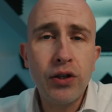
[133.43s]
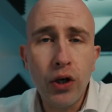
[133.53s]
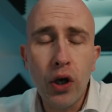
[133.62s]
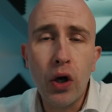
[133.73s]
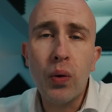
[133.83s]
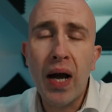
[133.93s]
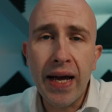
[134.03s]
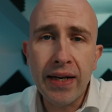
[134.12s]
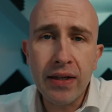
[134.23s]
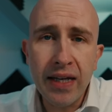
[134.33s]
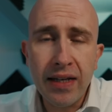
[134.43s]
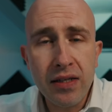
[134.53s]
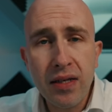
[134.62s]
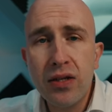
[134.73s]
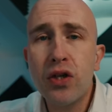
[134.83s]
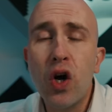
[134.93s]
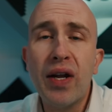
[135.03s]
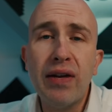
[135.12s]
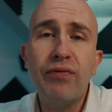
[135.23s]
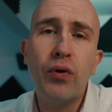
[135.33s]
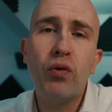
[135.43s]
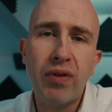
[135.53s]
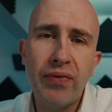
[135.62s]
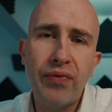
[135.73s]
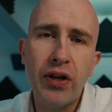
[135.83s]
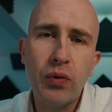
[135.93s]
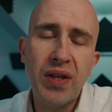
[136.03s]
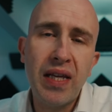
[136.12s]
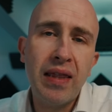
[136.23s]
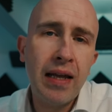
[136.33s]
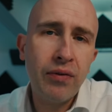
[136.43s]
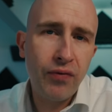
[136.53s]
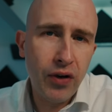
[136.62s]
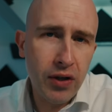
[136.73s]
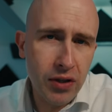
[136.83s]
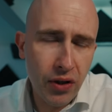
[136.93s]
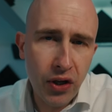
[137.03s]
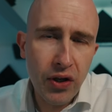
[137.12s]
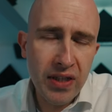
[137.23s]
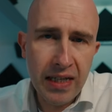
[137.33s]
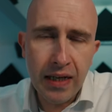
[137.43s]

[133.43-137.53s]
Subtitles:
to go and insist on a full refund within that first 30